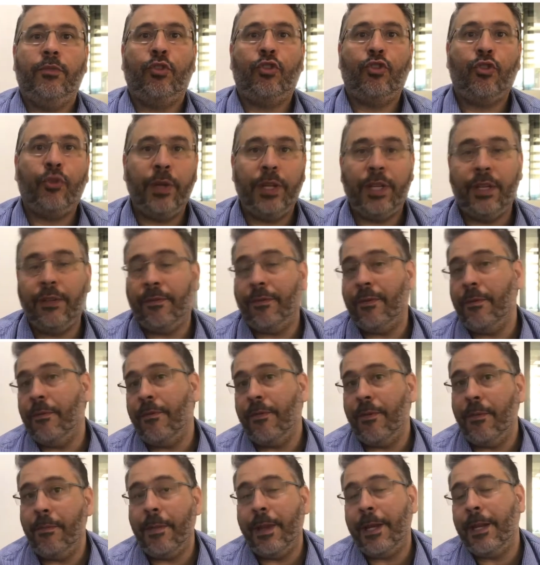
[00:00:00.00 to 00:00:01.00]
trigger for,
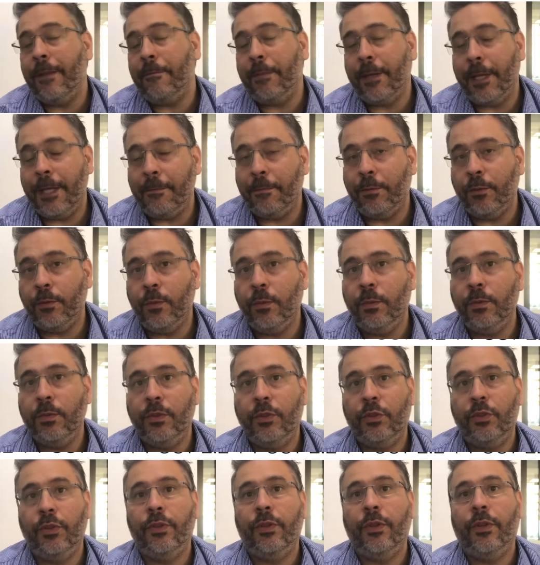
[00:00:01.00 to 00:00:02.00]
for many people
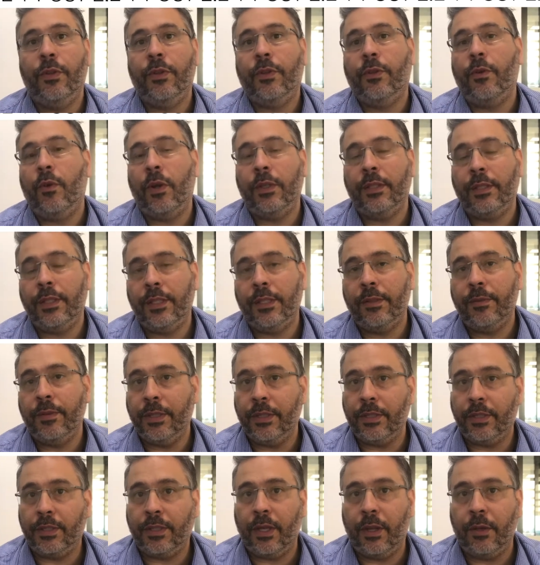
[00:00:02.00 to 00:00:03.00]
due to the
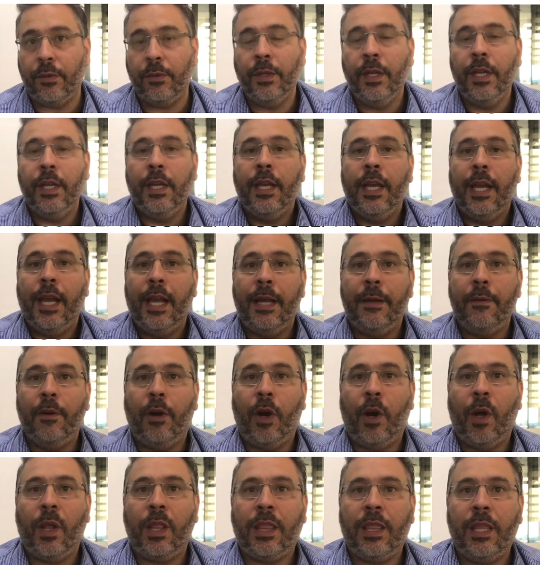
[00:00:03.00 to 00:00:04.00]
criteria. So uh,
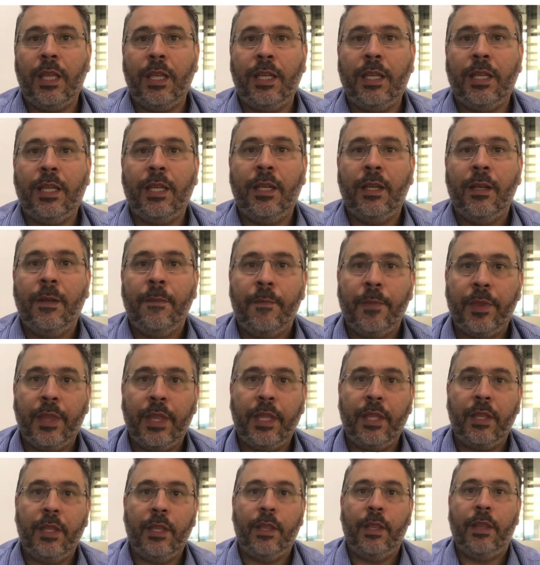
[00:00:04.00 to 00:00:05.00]
I think
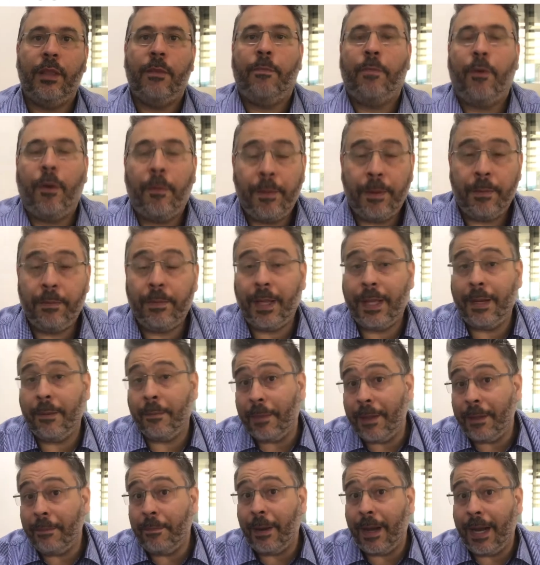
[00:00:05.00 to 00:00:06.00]
the, the property played a
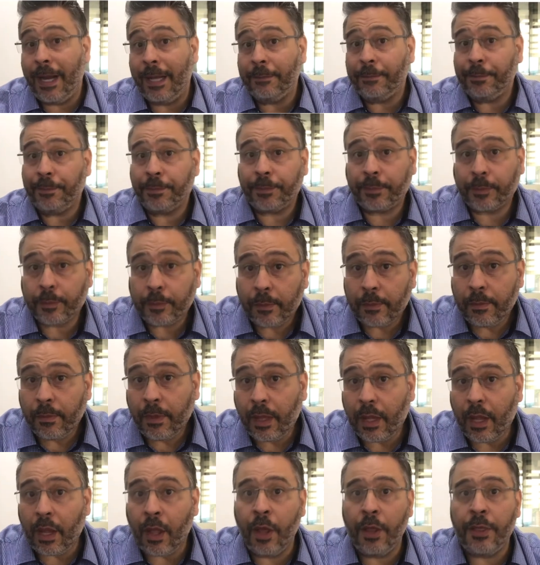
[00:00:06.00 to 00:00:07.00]
big part.
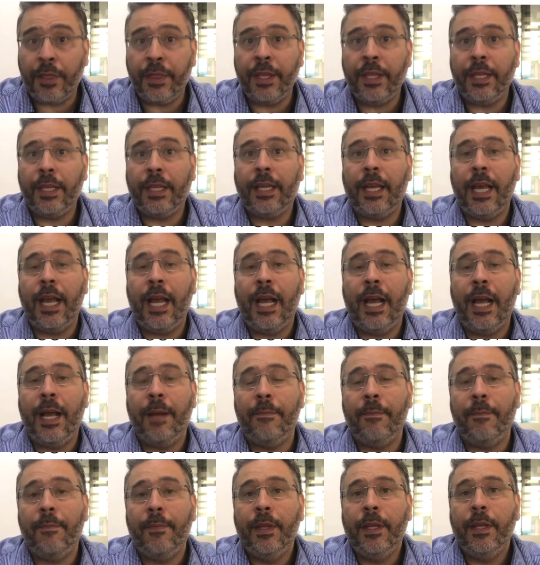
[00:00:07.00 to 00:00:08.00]
I think
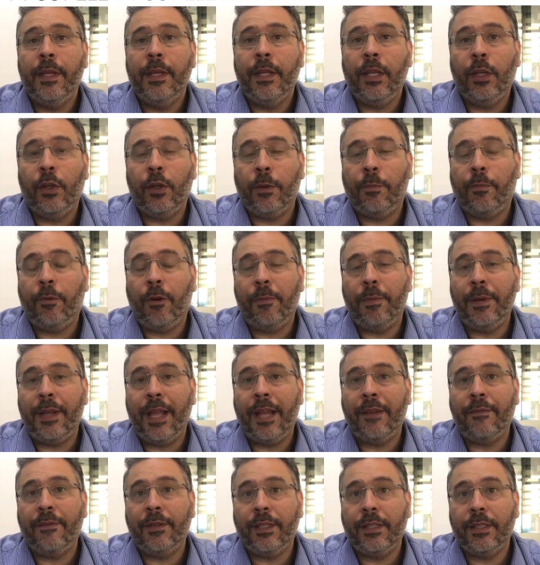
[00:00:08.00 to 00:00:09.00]
um, a lot of property
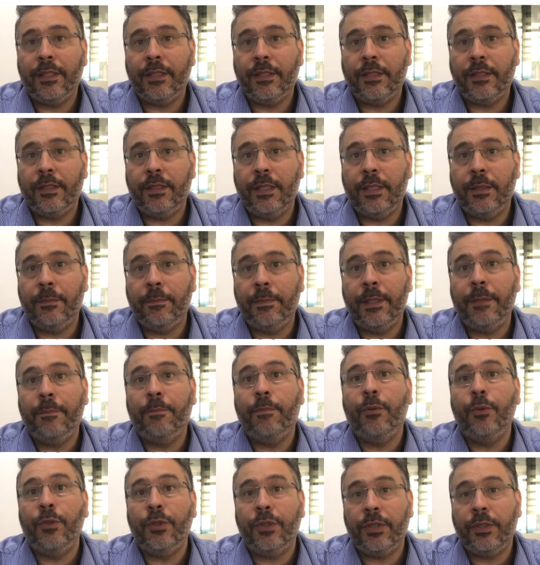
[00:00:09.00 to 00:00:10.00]
advocates did a big
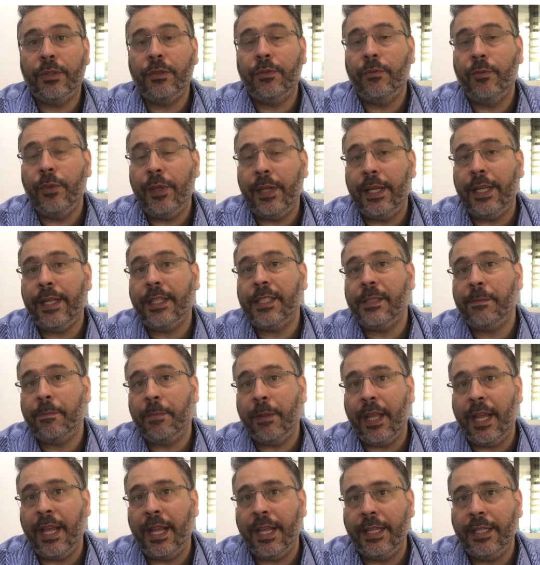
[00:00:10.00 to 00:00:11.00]
push to really
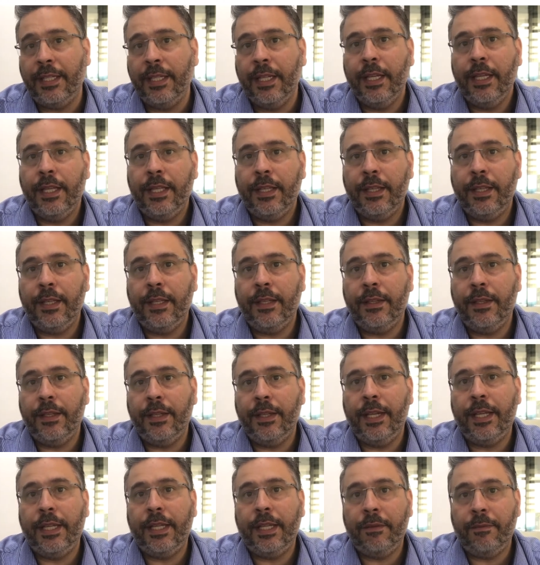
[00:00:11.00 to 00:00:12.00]
explain the, the
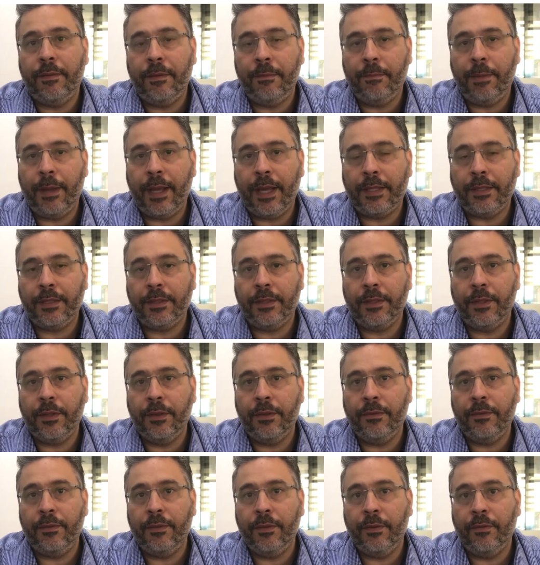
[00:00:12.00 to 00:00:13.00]
negative impacts
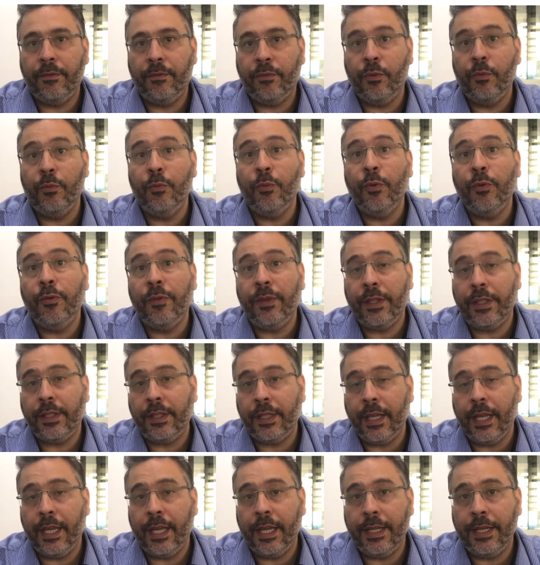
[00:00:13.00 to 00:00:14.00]
of, of removing
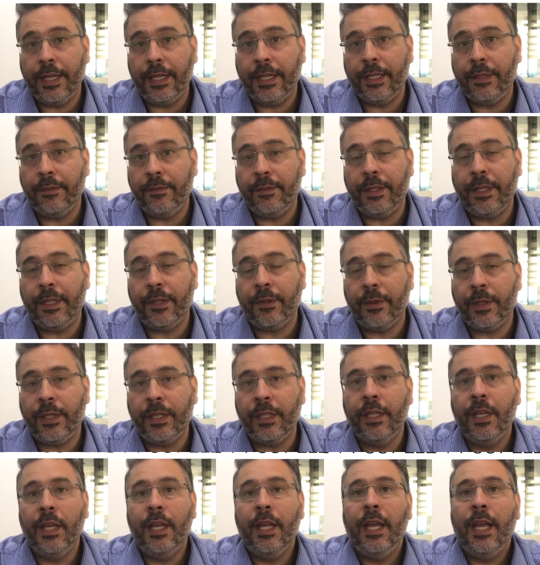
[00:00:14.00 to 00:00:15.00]
uh, negative
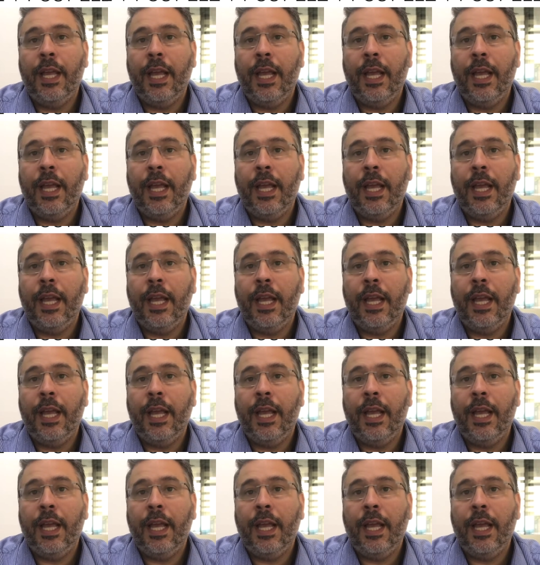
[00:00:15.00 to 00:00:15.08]
gearing